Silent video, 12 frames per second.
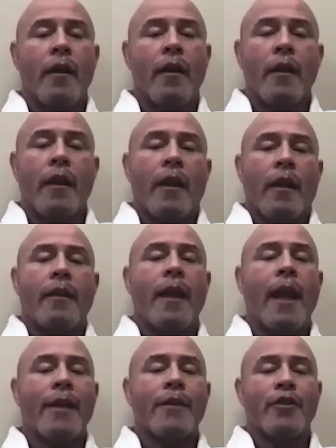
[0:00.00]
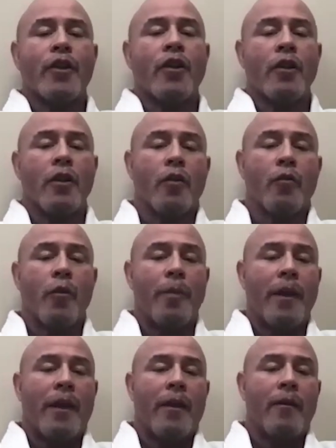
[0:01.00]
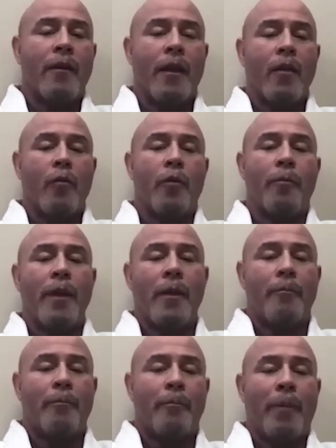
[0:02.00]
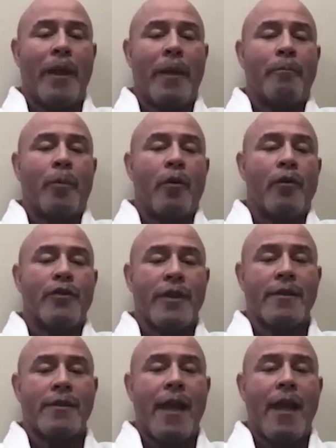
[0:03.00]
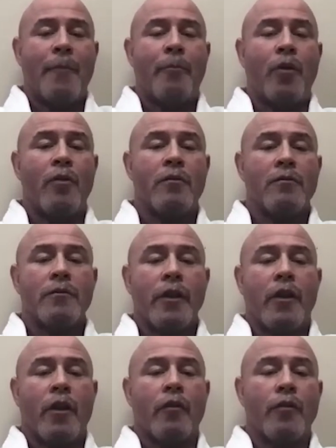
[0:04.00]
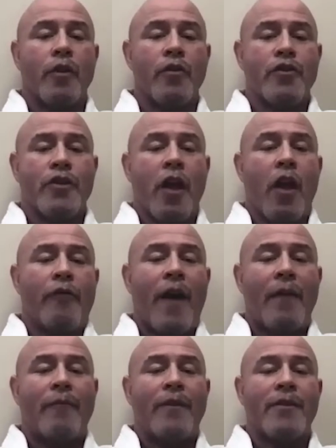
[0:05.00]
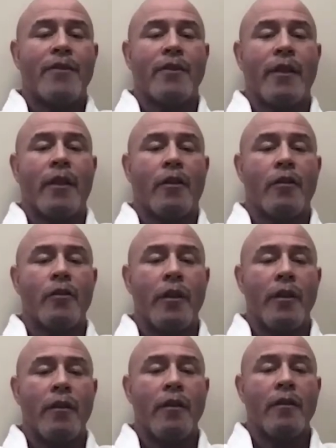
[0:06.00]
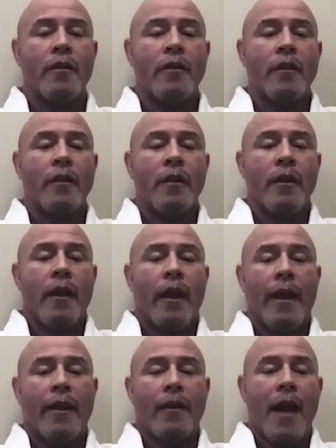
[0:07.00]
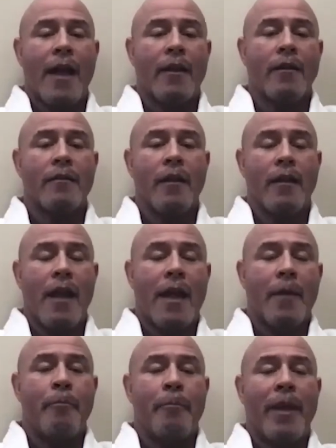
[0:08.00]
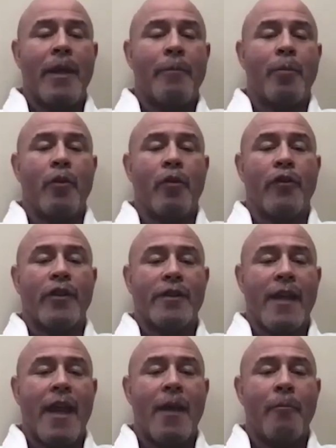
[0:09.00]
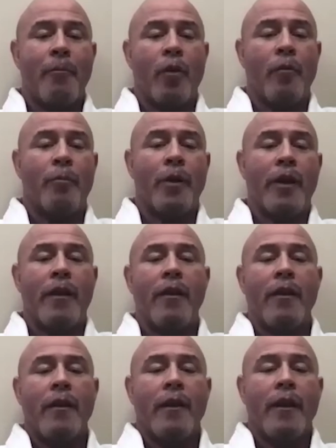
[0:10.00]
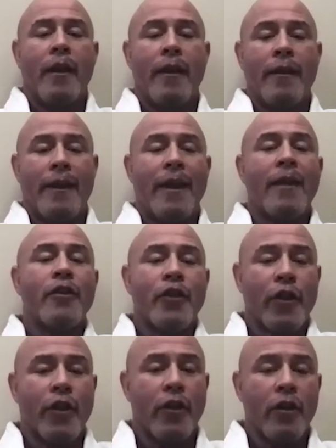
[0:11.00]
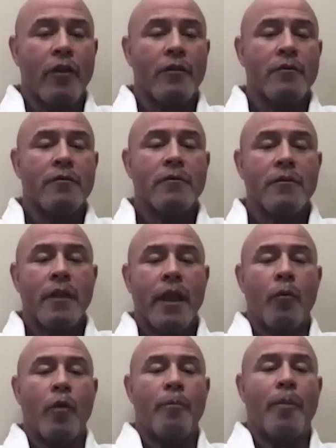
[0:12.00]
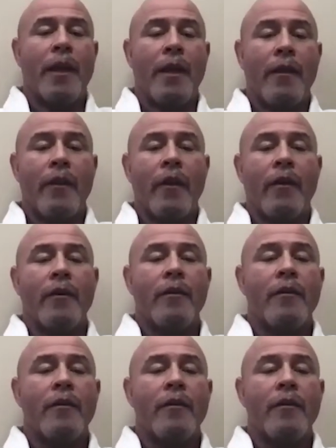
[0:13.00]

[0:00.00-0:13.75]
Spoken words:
In the external, it would be people's example, you know, yourself obviously included, and a lot of people's example. But in the internal, it would be the